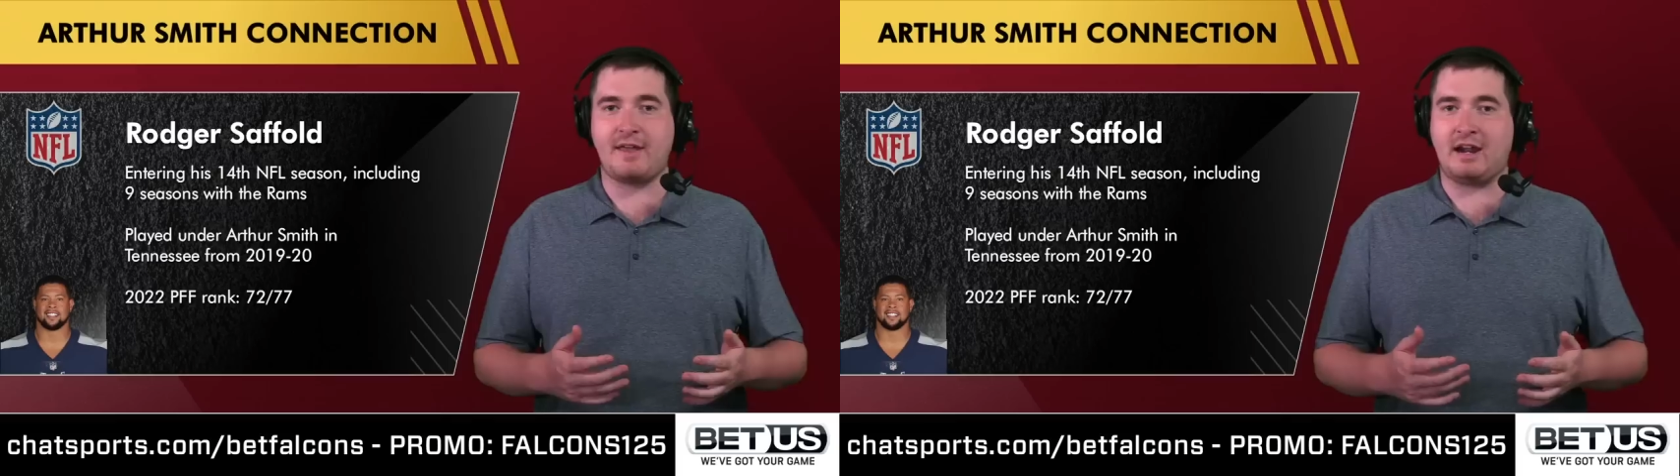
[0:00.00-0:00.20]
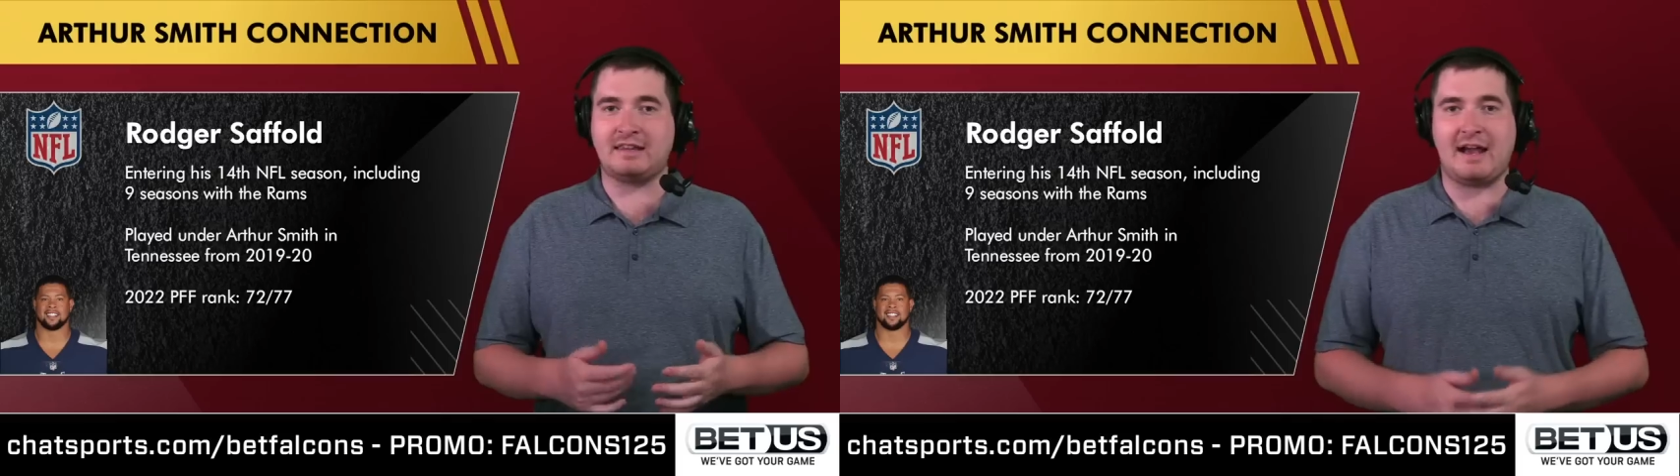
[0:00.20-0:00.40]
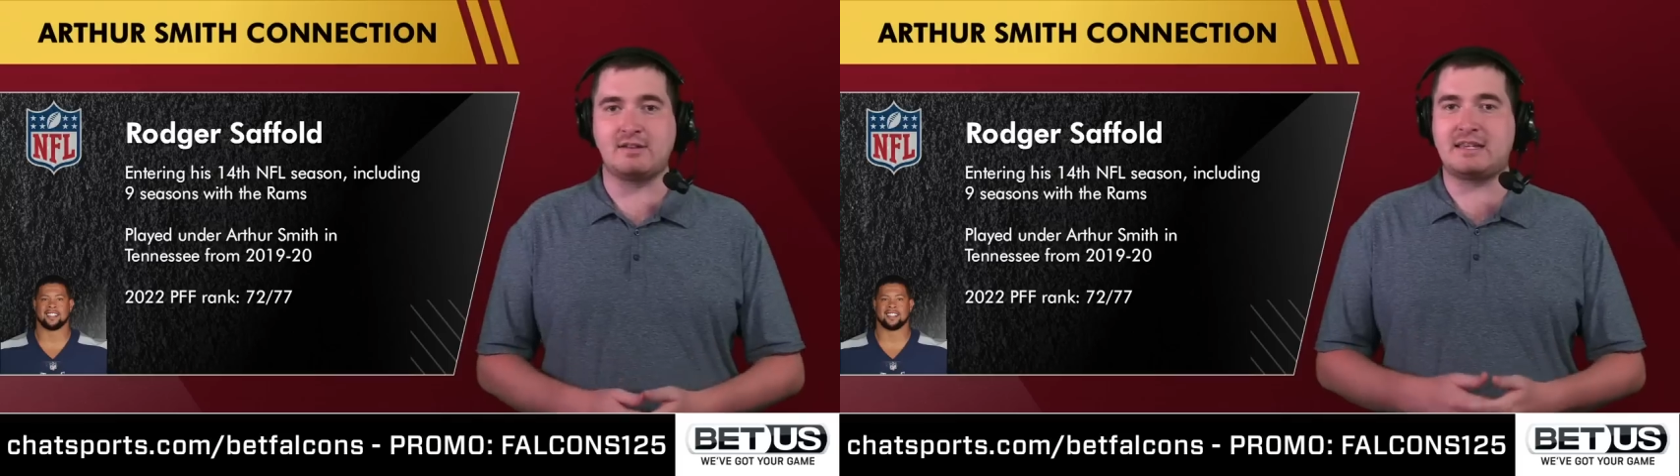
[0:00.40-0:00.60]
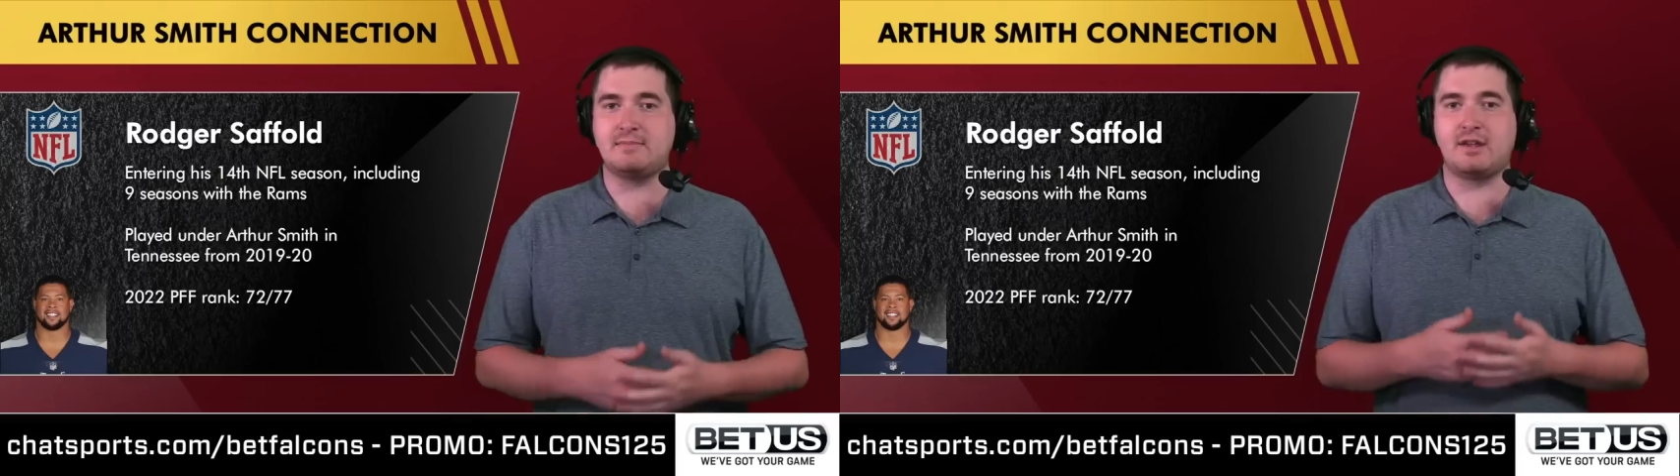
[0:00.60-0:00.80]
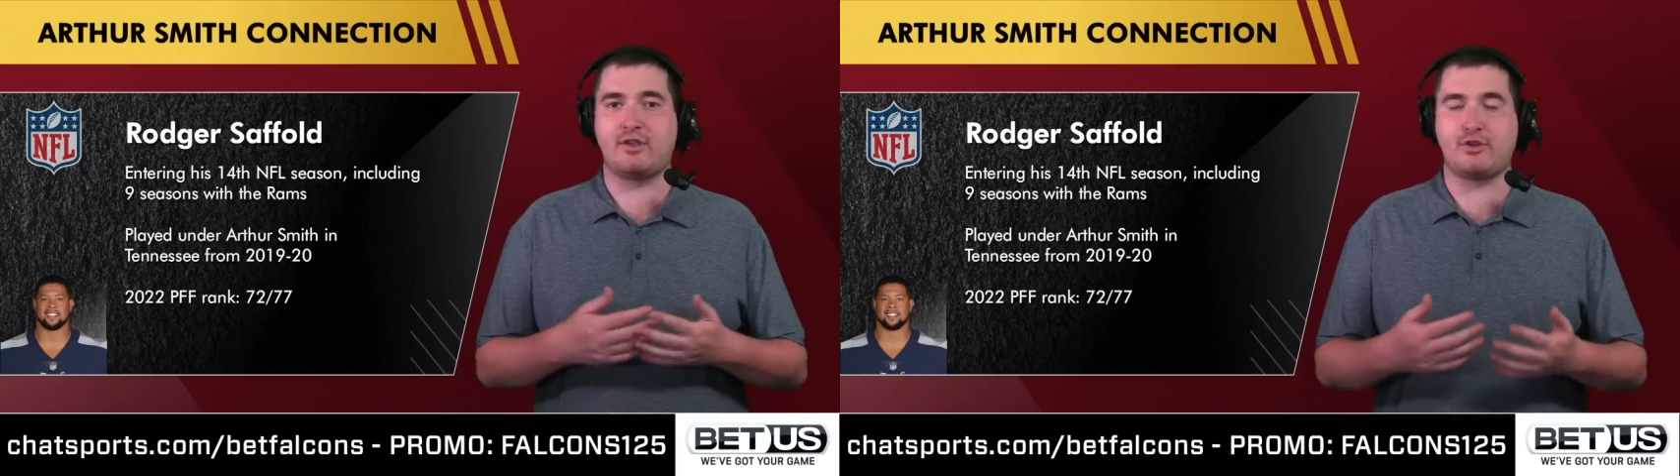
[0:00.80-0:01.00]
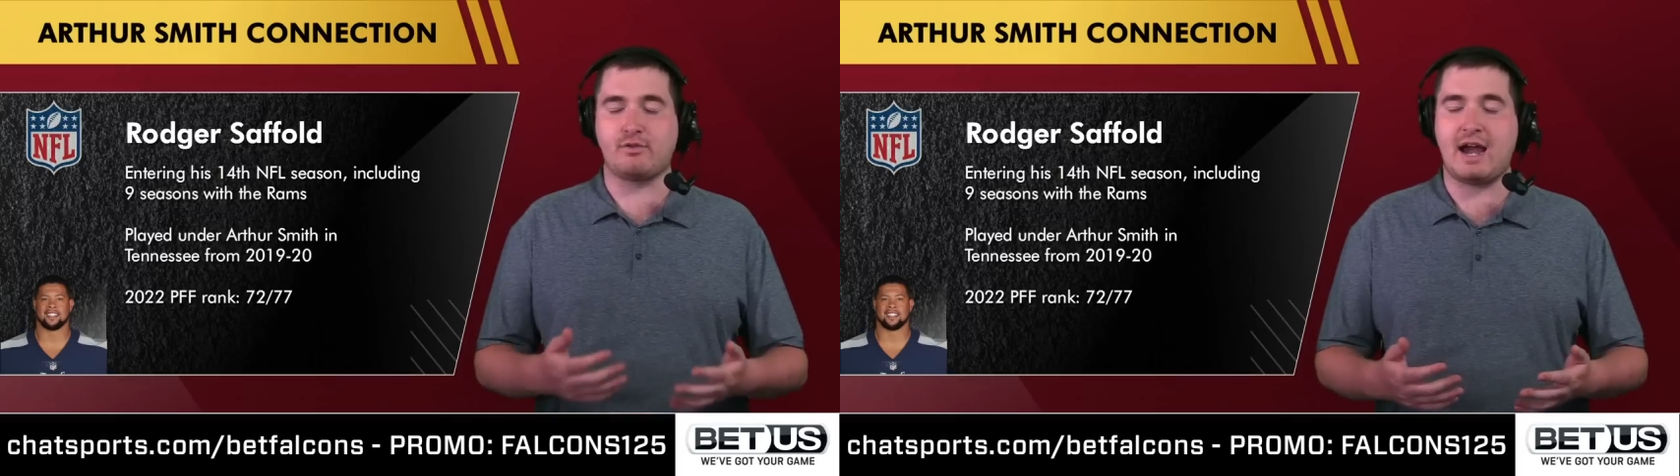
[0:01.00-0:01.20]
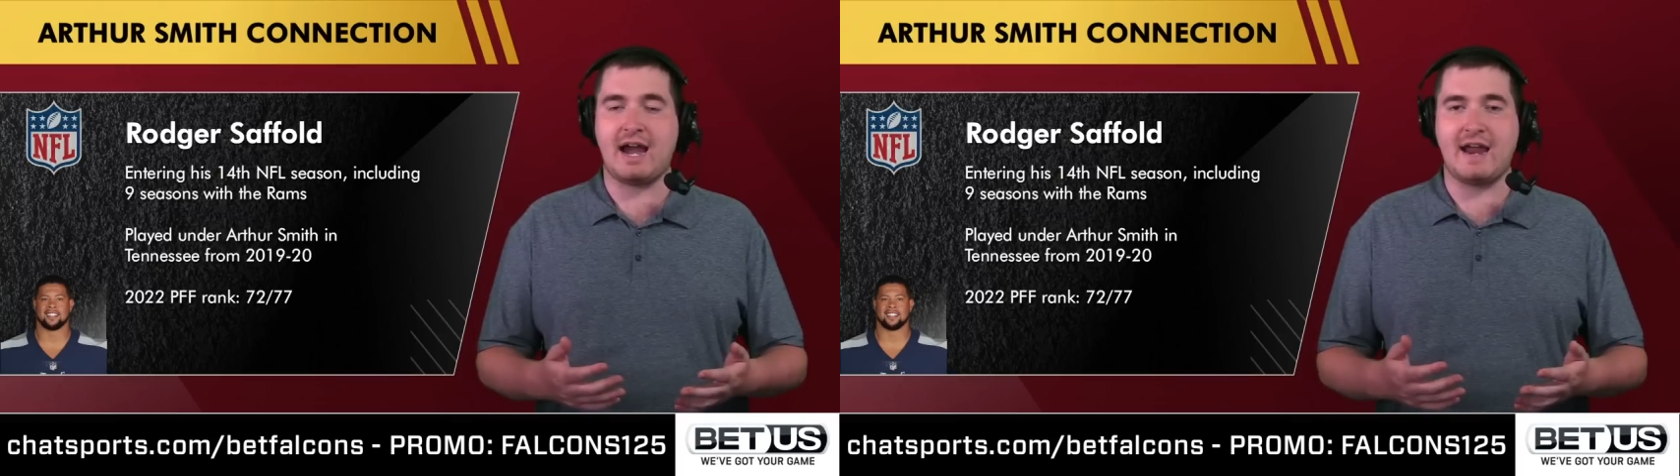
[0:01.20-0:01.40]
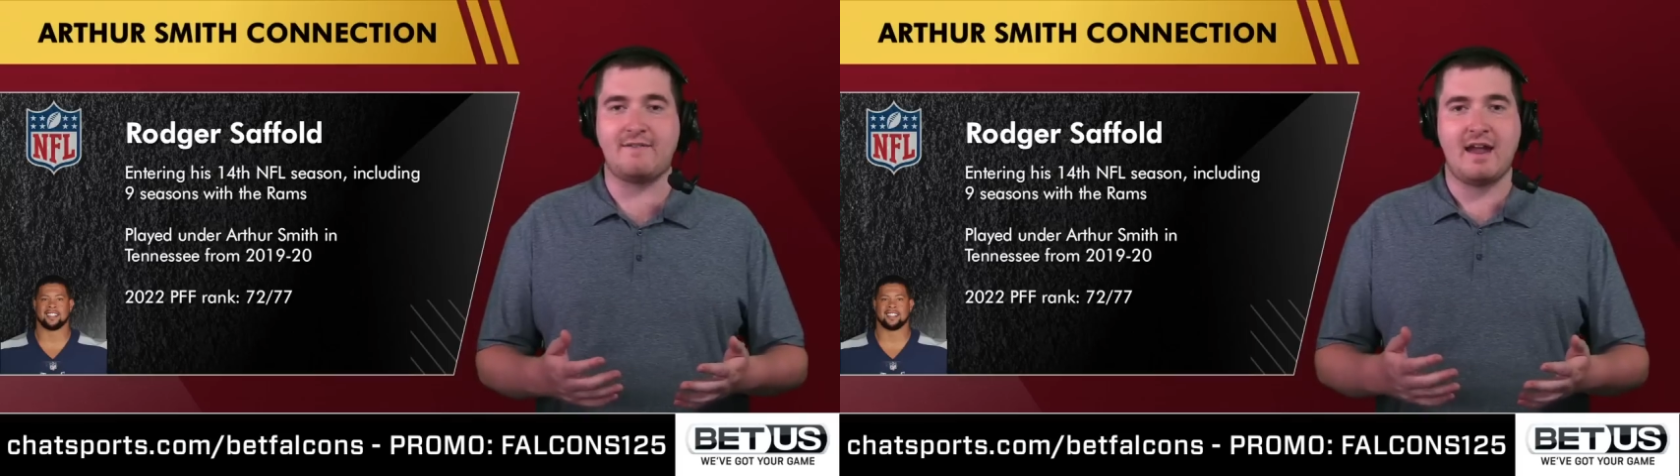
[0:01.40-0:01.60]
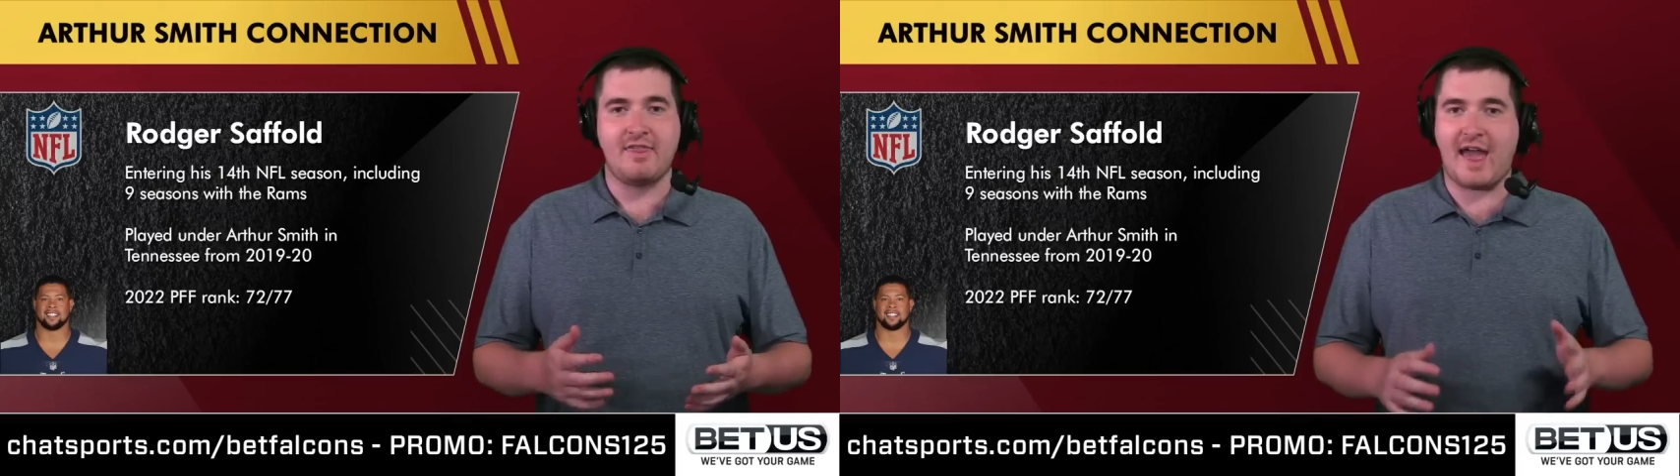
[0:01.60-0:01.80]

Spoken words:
that allows him to thrive.